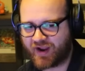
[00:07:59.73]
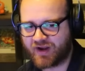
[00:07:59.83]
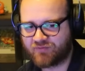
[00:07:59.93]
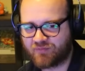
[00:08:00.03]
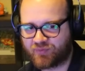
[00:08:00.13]

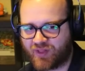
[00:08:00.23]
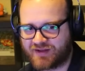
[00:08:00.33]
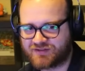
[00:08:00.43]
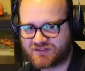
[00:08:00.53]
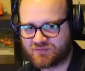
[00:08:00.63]
of
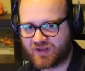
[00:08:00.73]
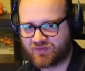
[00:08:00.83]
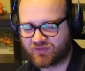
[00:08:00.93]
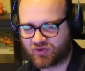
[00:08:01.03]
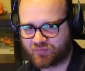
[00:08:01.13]
implies to me
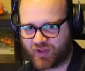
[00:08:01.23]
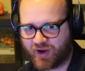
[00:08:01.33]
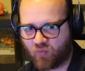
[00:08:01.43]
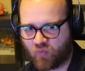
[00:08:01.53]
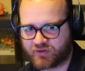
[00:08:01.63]
that they're playing
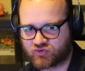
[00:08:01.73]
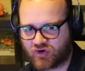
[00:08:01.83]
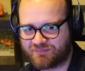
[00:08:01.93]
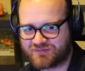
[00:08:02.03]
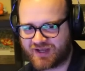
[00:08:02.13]
a
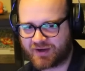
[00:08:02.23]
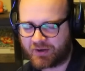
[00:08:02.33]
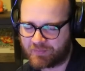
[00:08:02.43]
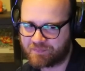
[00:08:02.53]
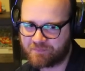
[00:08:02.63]
1-drop deck.
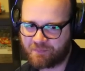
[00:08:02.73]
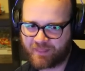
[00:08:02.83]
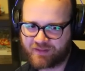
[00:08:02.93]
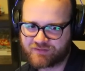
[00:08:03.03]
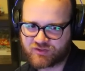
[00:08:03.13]

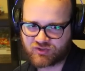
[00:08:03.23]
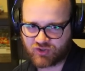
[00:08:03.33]
So,